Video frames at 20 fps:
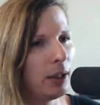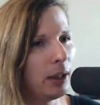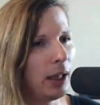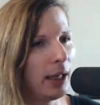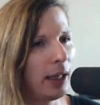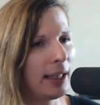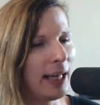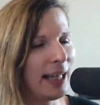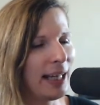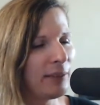
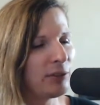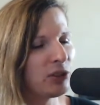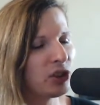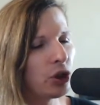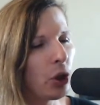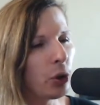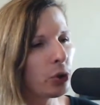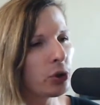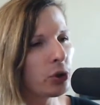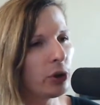a kind of
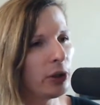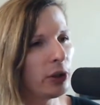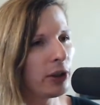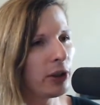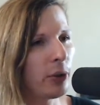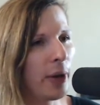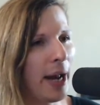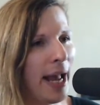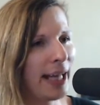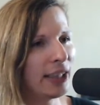social
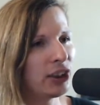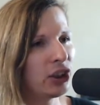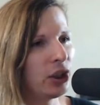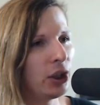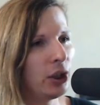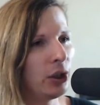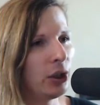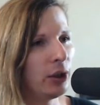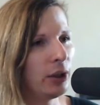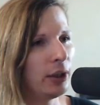
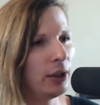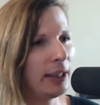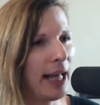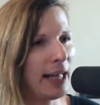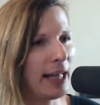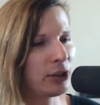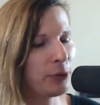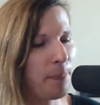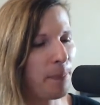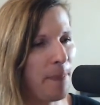interaction
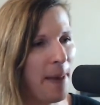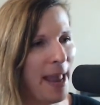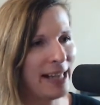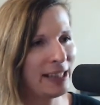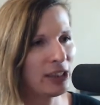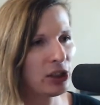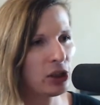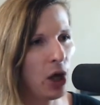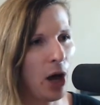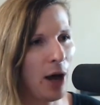that's
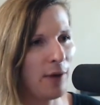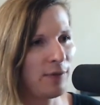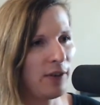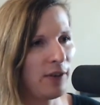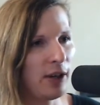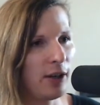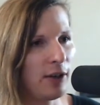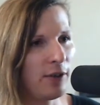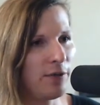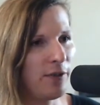based off
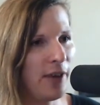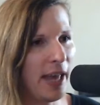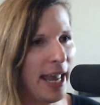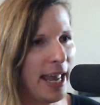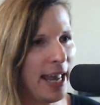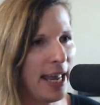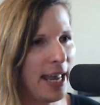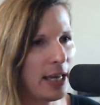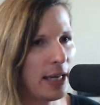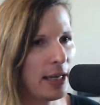of
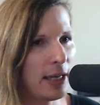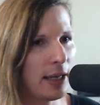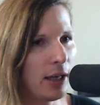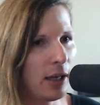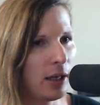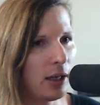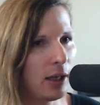a